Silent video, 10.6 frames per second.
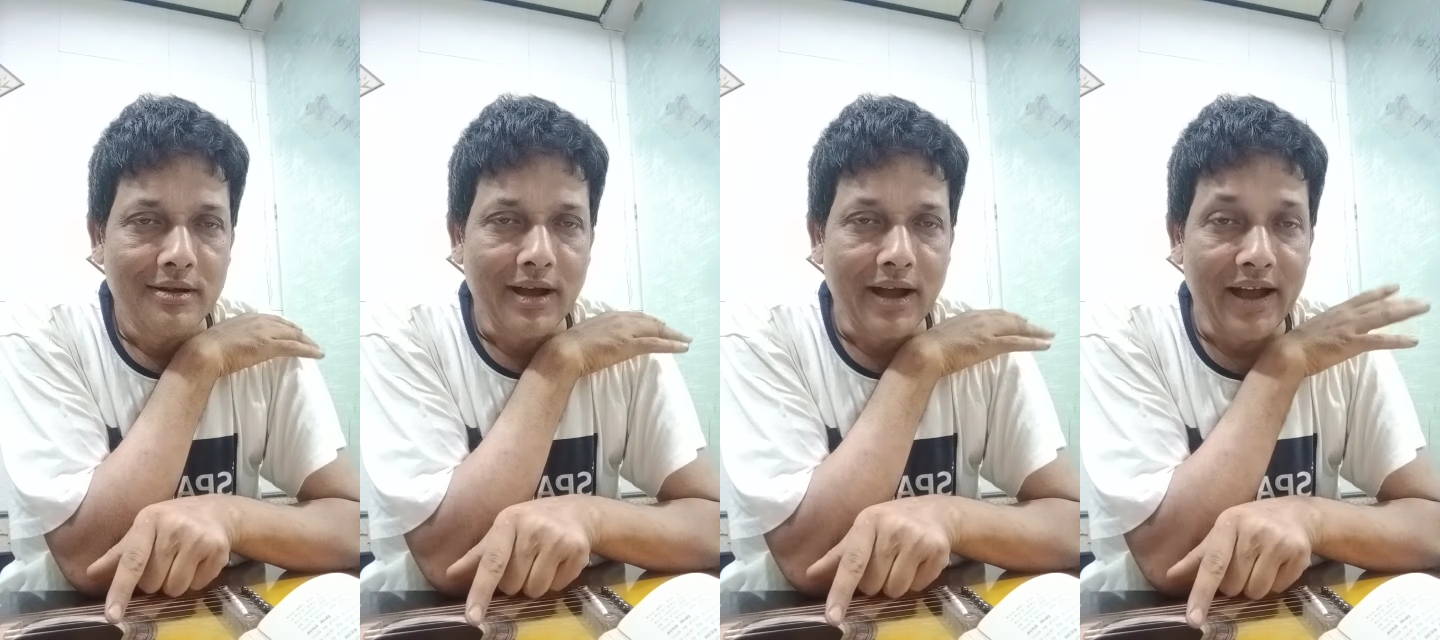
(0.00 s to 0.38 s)

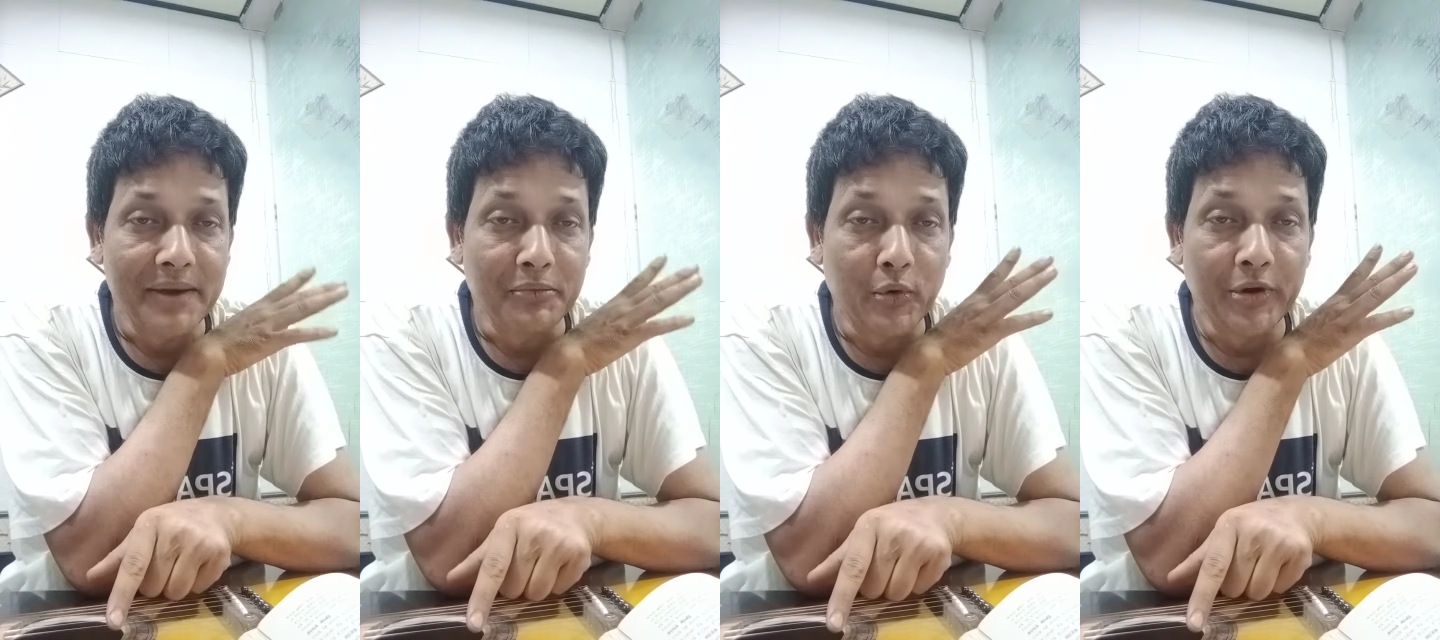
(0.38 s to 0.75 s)
I
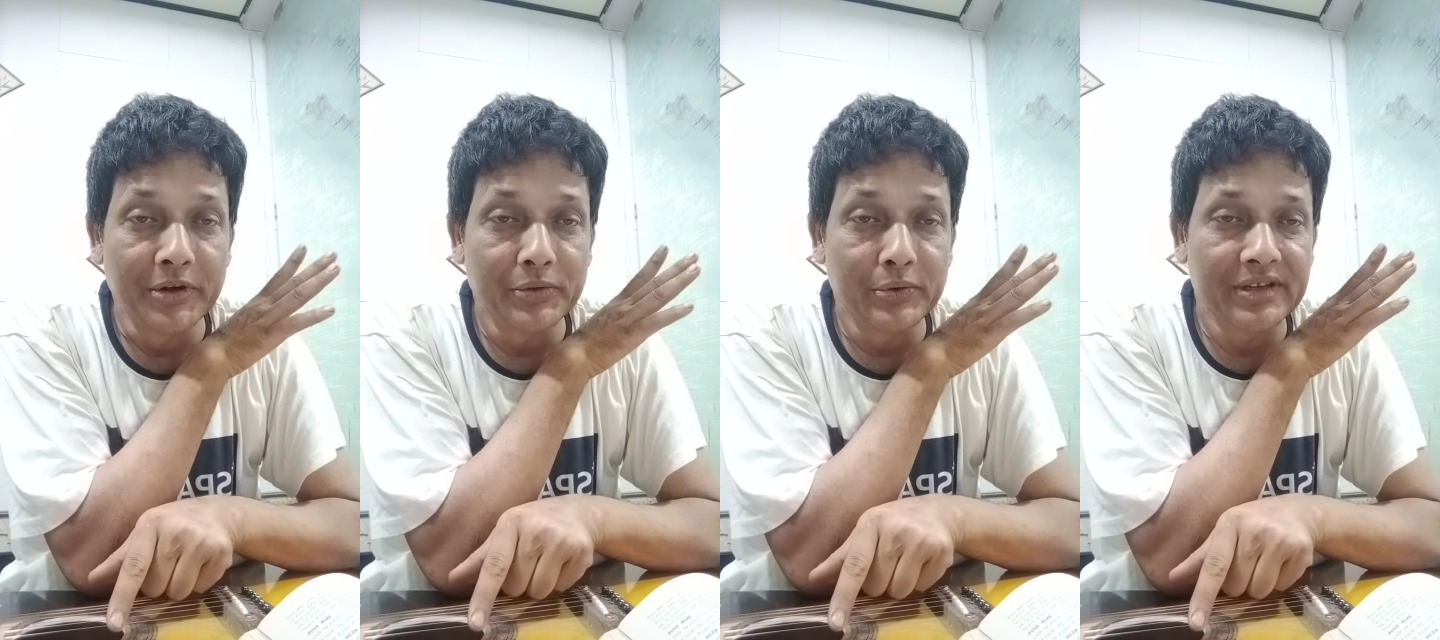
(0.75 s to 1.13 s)
am
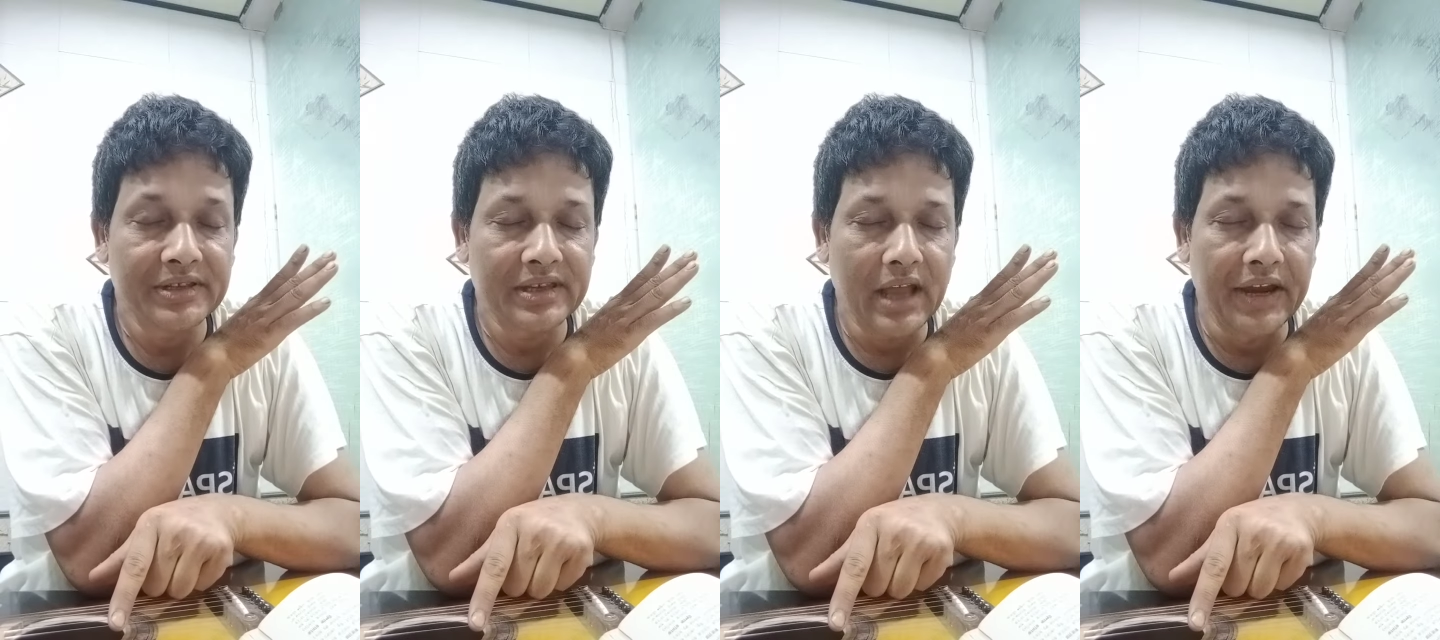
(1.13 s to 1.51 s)
going to
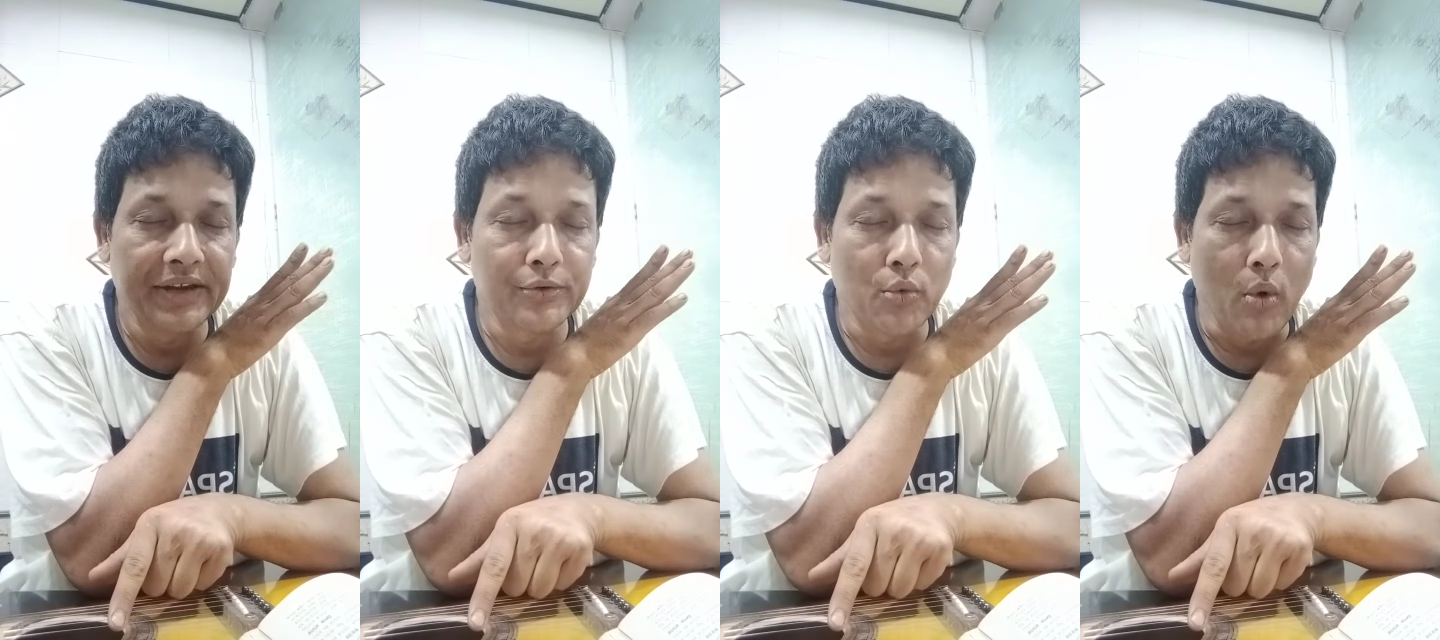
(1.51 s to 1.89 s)

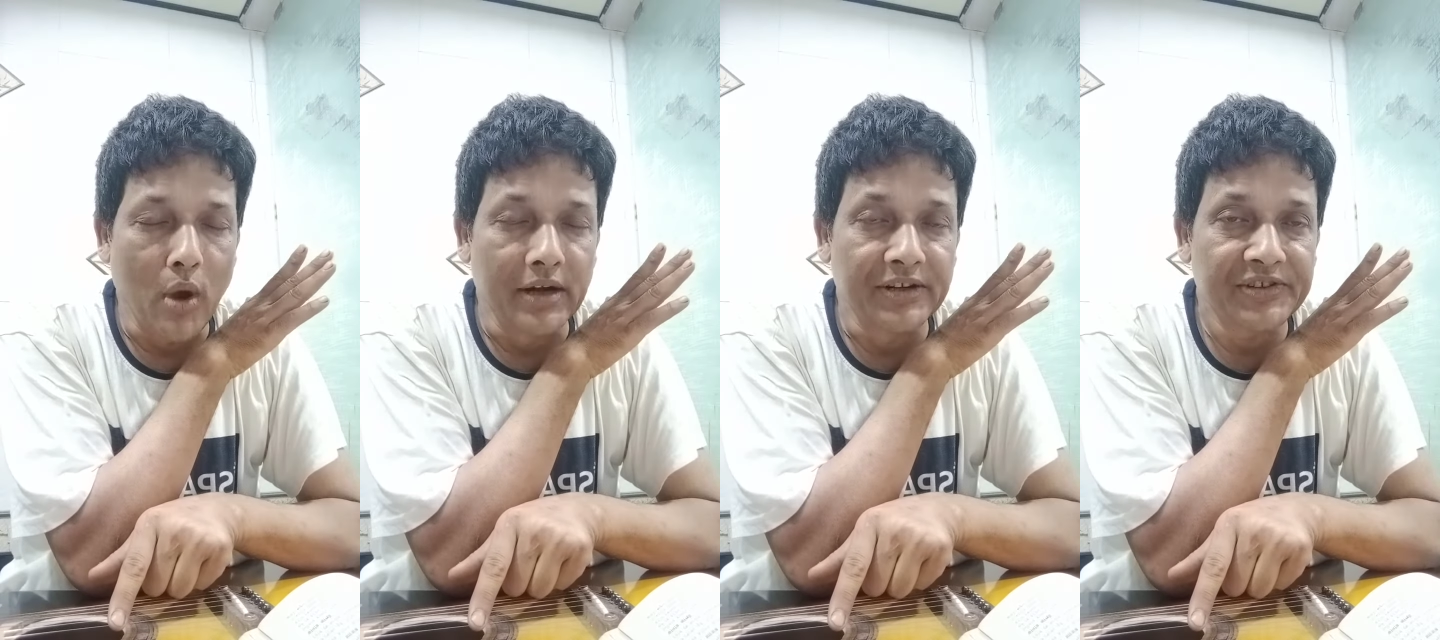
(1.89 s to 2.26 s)
recite
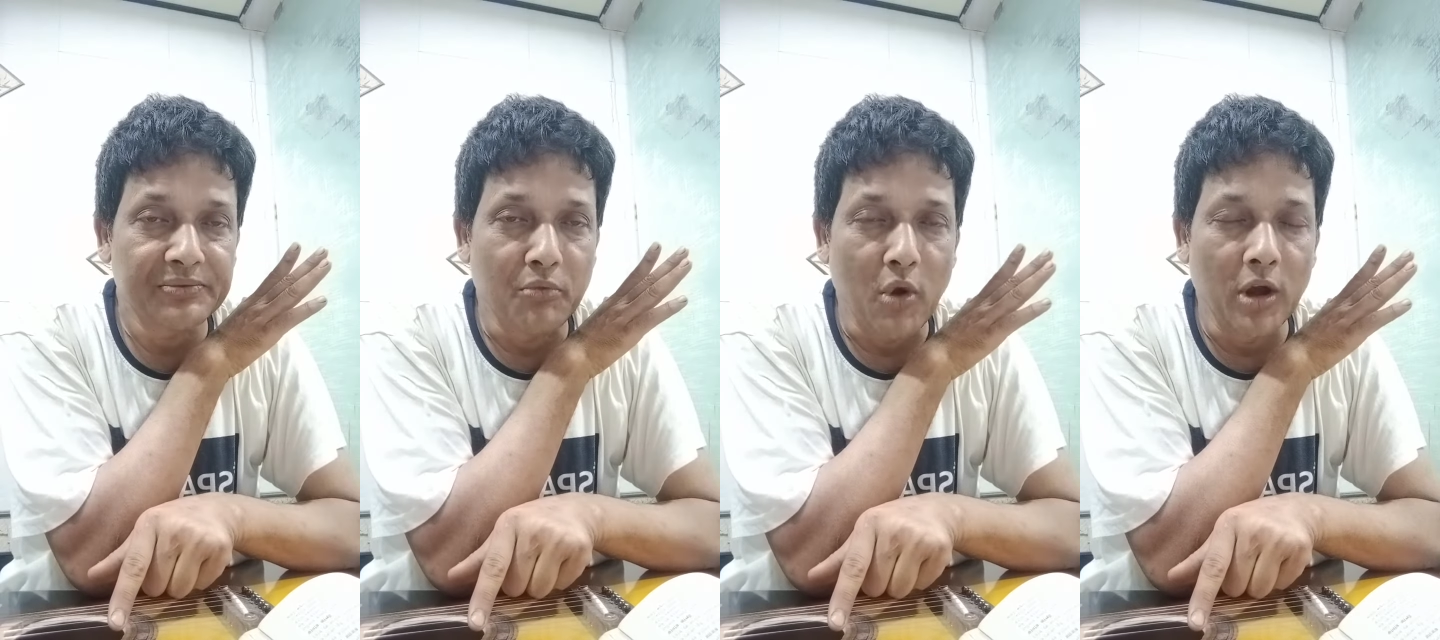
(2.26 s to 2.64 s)
one
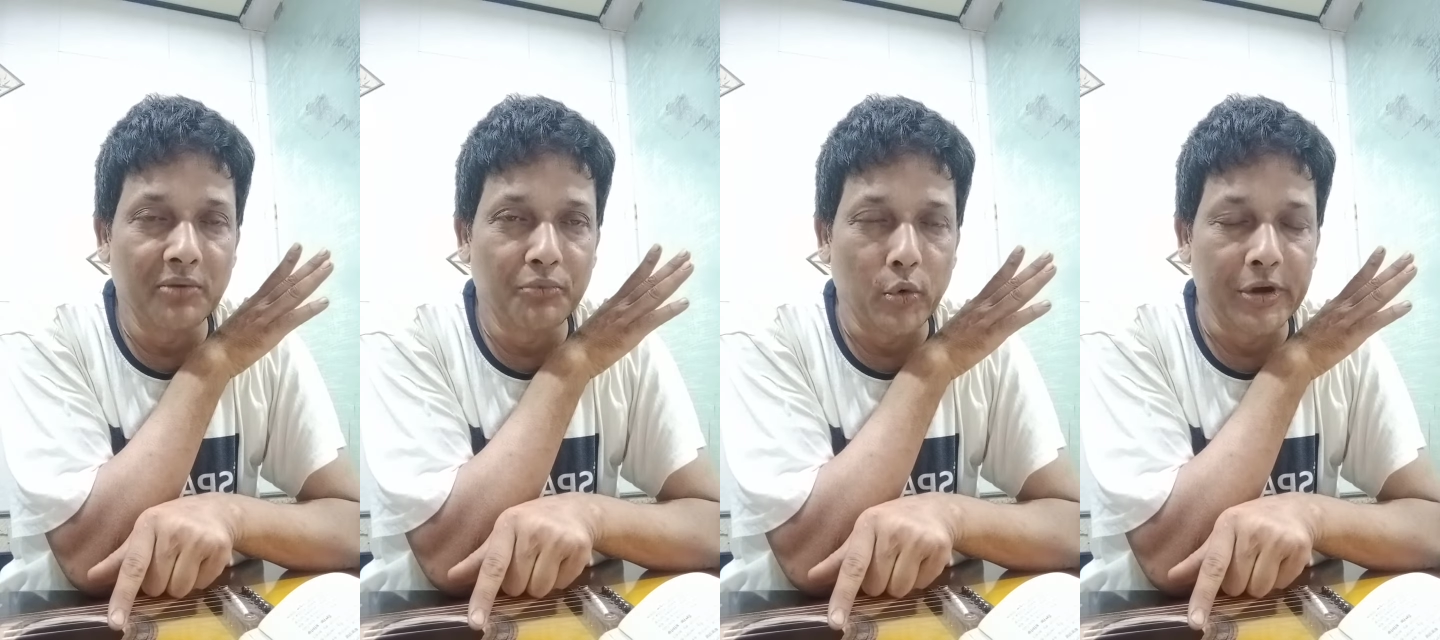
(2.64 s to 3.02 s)

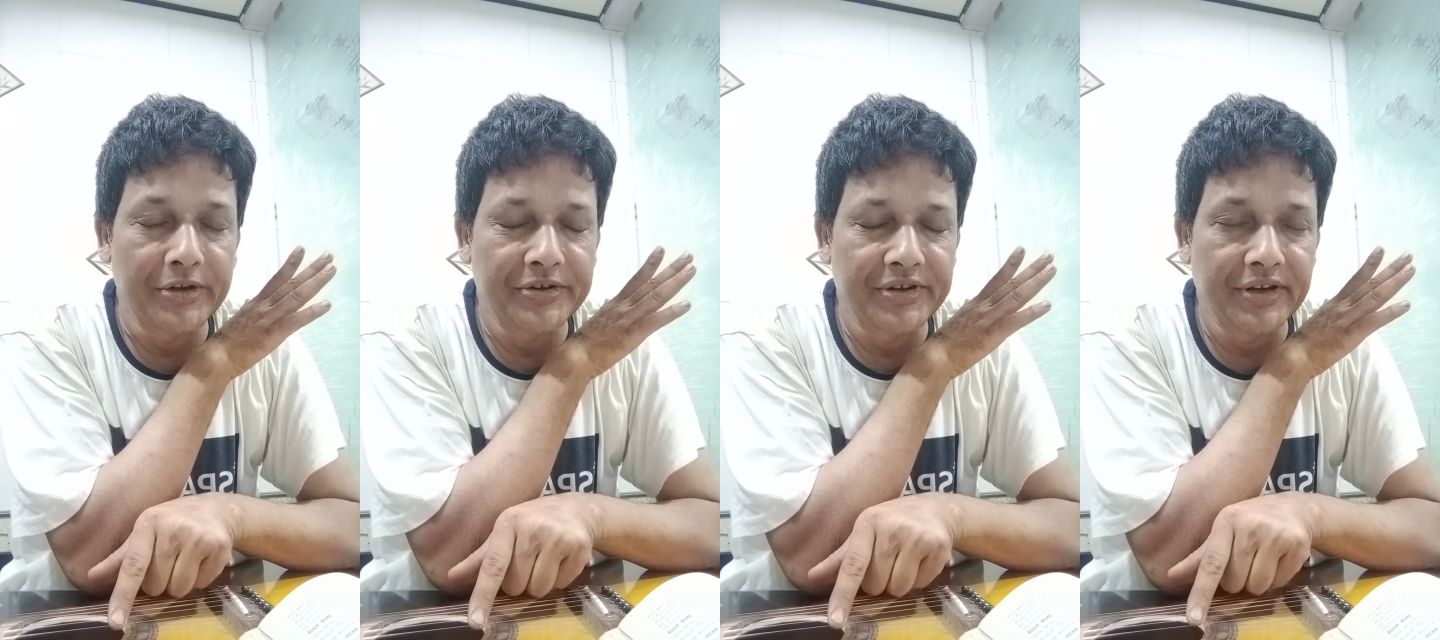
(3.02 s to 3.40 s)
small
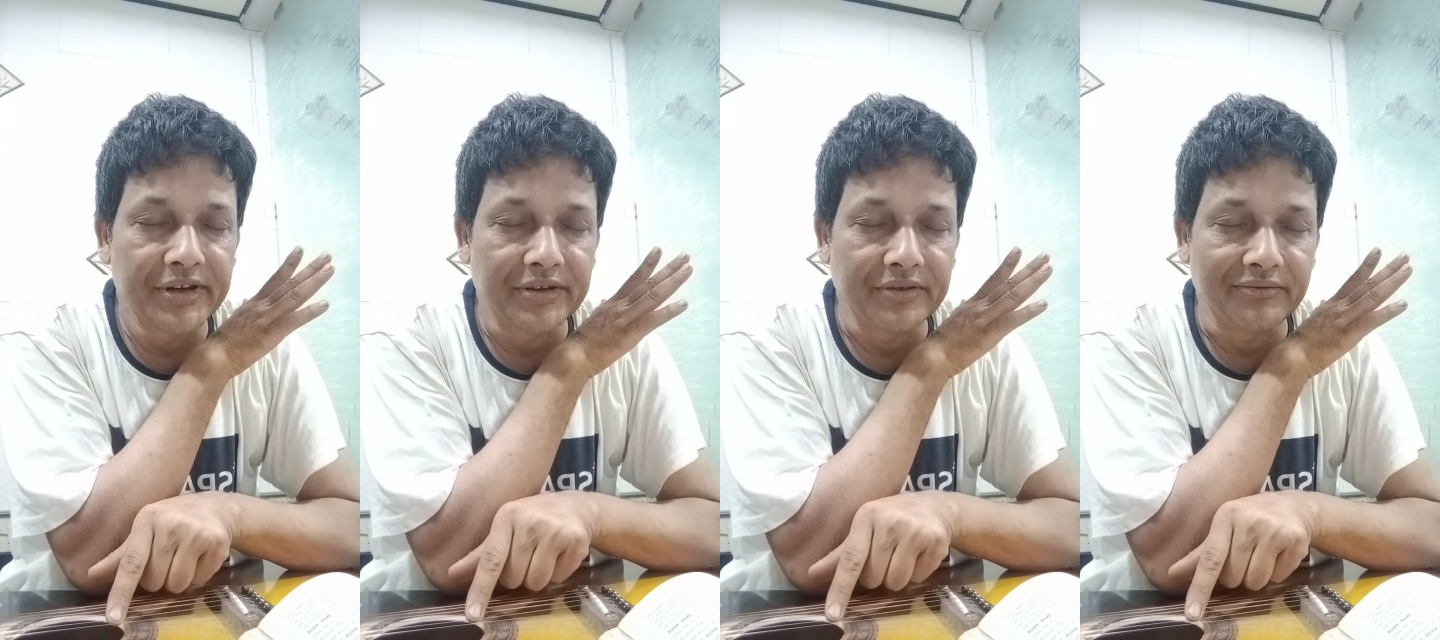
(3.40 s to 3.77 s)

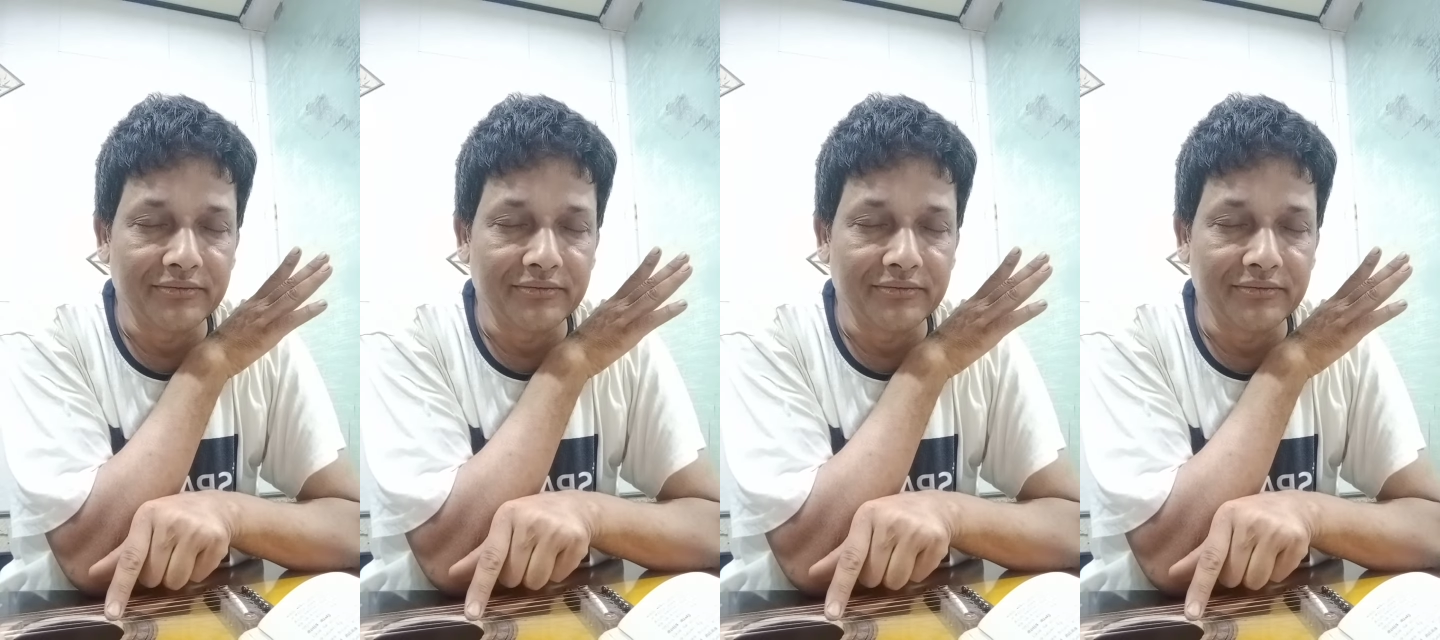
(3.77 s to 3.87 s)
poetry